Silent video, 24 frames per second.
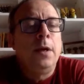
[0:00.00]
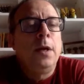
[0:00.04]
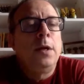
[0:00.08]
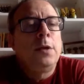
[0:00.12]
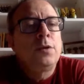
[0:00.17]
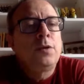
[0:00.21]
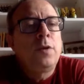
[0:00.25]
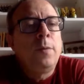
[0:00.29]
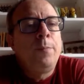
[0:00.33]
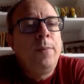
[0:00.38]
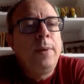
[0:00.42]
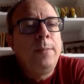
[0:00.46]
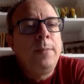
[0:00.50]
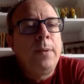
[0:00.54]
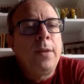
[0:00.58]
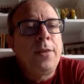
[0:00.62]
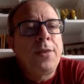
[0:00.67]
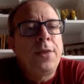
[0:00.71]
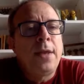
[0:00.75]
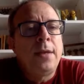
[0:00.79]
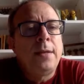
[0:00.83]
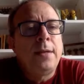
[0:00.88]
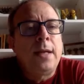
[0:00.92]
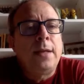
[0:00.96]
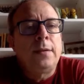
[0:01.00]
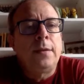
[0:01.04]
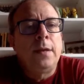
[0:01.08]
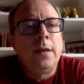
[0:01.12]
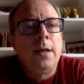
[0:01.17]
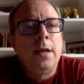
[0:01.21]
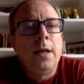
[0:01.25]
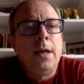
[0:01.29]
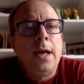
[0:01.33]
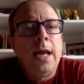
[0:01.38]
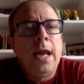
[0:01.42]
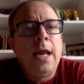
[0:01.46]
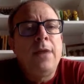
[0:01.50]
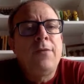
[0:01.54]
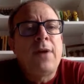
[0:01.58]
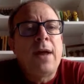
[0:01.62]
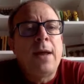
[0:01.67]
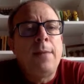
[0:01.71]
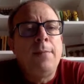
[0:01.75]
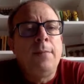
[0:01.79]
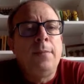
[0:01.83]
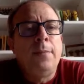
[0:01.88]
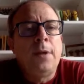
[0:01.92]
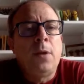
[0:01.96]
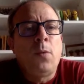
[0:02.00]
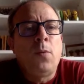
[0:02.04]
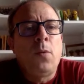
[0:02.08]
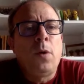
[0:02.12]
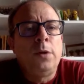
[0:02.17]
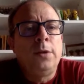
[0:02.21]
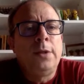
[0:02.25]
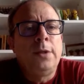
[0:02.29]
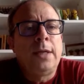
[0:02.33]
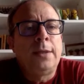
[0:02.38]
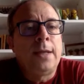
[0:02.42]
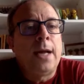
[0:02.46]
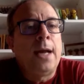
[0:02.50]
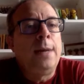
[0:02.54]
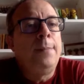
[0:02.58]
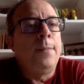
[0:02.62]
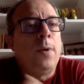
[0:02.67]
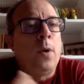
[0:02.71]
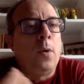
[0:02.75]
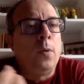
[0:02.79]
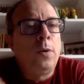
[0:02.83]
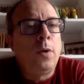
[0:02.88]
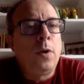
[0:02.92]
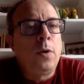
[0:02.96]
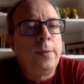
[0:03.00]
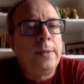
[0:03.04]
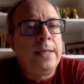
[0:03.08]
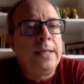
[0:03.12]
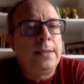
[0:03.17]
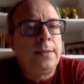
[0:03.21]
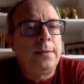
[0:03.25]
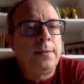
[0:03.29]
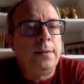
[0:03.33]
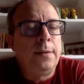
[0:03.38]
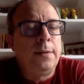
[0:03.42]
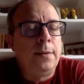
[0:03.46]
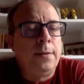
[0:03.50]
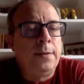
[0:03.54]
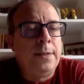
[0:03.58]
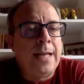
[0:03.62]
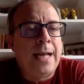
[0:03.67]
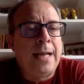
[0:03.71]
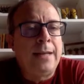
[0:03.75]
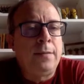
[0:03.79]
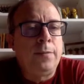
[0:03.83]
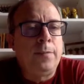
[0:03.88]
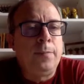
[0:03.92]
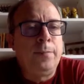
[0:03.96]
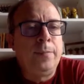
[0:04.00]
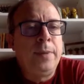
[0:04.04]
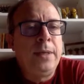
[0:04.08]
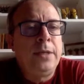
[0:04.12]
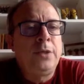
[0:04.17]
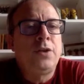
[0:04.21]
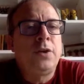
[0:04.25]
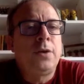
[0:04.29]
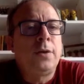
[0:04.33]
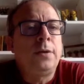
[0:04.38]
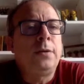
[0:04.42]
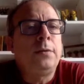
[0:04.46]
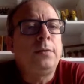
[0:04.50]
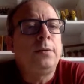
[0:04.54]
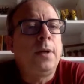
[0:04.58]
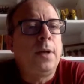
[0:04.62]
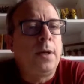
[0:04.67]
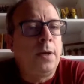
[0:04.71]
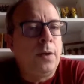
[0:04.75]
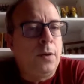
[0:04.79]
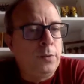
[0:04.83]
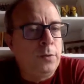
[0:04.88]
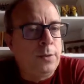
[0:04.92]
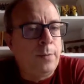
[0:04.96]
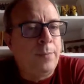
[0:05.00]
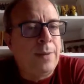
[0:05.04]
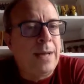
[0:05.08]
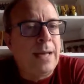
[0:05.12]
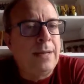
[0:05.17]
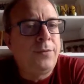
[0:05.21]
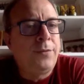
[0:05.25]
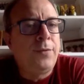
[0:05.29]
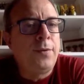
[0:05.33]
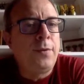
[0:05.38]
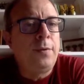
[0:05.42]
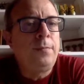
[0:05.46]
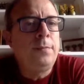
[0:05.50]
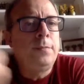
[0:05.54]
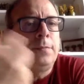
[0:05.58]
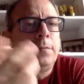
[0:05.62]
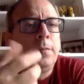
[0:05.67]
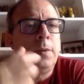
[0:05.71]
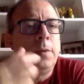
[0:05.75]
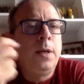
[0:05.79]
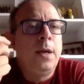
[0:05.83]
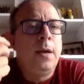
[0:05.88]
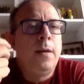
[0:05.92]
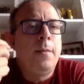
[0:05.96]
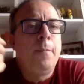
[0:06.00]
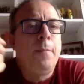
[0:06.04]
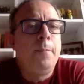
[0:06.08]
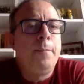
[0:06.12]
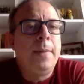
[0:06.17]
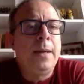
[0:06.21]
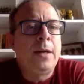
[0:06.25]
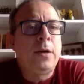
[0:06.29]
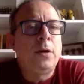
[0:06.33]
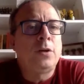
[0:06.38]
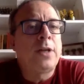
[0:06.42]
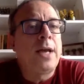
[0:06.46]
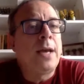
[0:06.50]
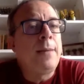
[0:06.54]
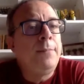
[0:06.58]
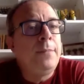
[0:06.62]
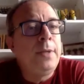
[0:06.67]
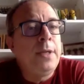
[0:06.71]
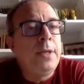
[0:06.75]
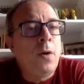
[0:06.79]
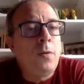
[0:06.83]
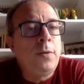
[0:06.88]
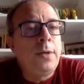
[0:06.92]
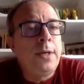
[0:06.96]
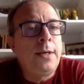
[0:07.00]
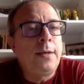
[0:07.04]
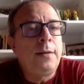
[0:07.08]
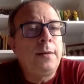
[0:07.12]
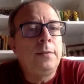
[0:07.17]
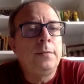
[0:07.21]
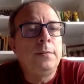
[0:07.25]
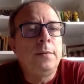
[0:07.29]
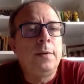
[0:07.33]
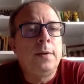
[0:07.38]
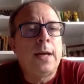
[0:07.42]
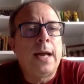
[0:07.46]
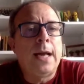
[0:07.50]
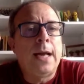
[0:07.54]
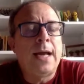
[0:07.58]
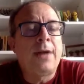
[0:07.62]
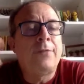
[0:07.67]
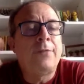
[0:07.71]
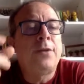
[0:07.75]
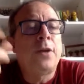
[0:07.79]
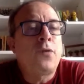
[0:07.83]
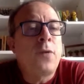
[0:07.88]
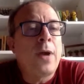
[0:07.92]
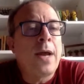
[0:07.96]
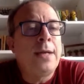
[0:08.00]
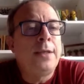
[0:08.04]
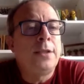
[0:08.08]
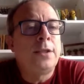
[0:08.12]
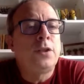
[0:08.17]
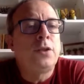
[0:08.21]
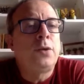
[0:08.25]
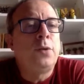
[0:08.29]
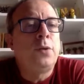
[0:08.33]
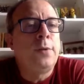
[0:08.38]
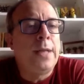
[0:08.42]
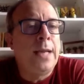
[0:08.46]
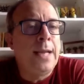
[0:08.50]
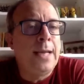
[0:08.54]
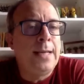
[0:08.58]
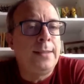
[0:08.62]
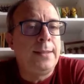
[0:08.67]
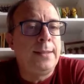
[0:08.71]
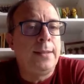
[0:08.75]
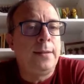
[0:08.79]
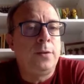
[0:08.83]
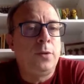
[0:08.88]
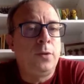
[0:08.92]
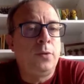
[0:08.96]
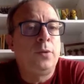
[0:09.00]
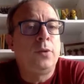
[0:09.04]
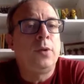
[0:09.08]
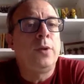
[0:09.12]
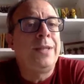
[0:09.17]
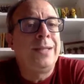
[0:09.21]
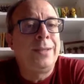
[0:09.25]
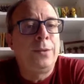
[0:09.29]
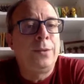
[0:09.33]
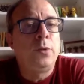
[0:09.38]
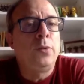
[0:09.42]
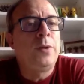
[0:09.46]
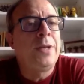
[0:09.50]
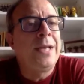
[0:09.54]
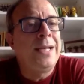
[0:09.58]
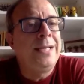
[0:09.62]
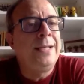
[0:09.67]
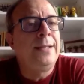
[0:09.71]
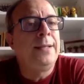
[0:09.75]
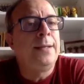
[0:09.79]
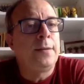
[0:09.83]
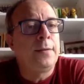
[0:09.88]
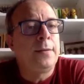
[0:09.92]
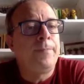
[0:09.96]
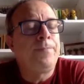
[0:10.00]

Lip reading: Some people think that if I'm the one that I'm uploaded that picture on the platform, because I'm the owner, I have the rights to delete it, to delete it.